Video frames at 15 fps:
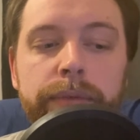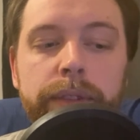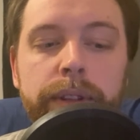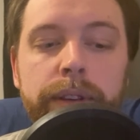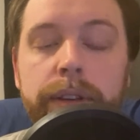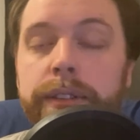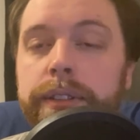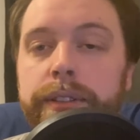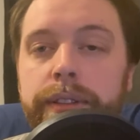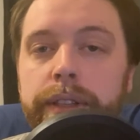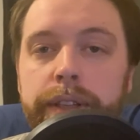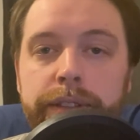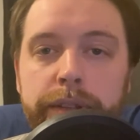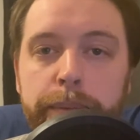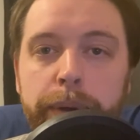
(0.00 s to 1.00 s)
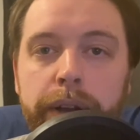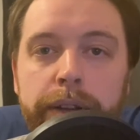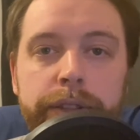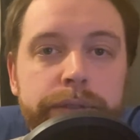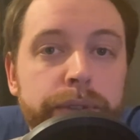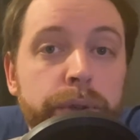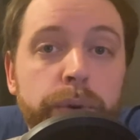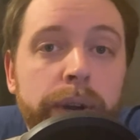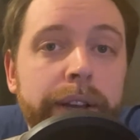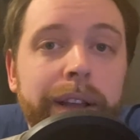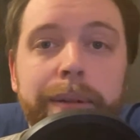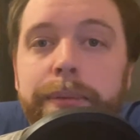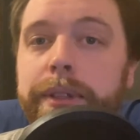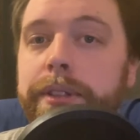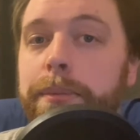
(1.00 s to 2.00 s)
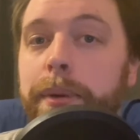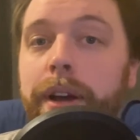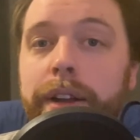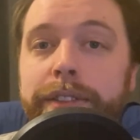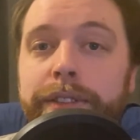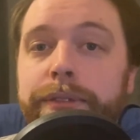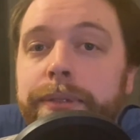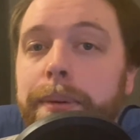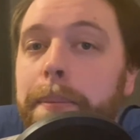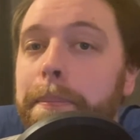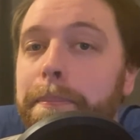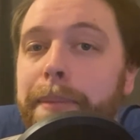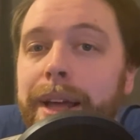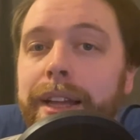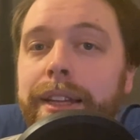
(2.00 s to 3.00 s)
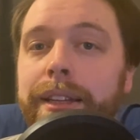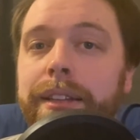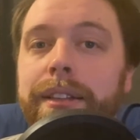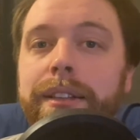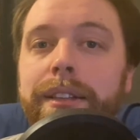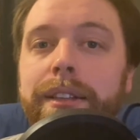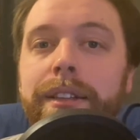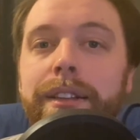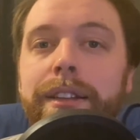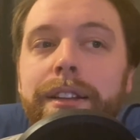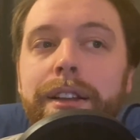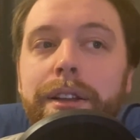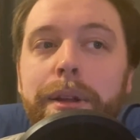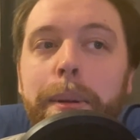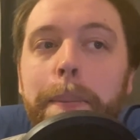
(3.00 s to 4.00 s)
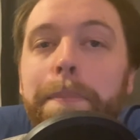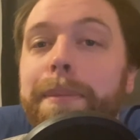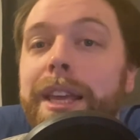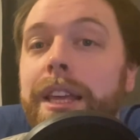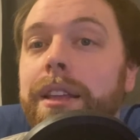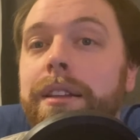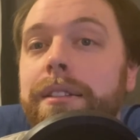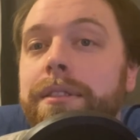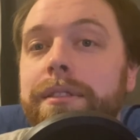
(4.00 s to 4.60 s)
because it's a part of who I am. It's part of me